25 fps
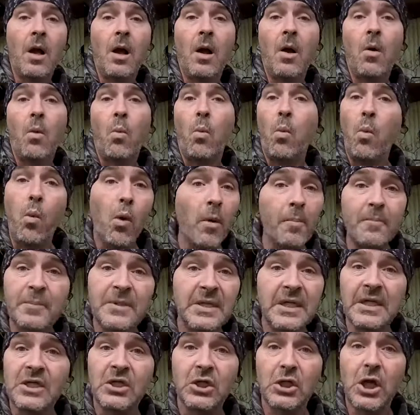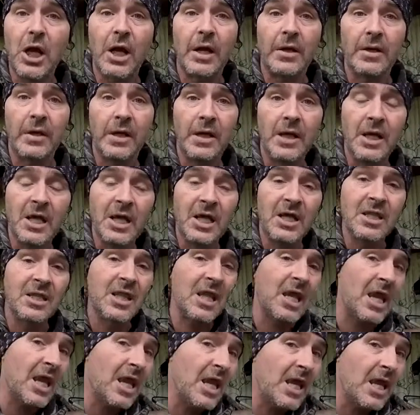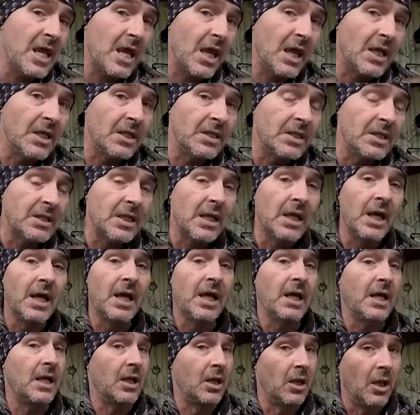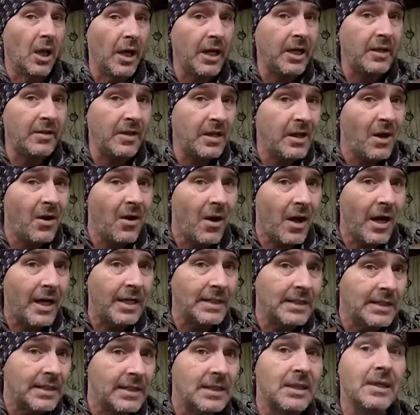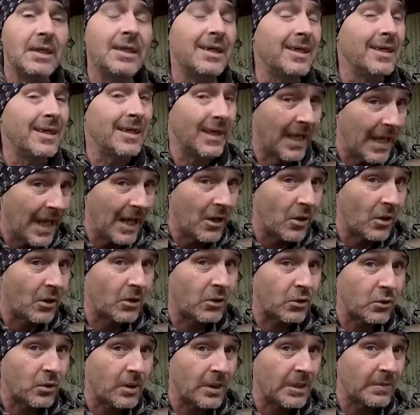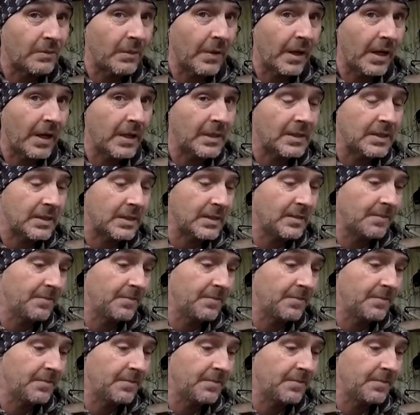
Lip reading: Whoopty shit, the ears, like the eyes, cannot trespass.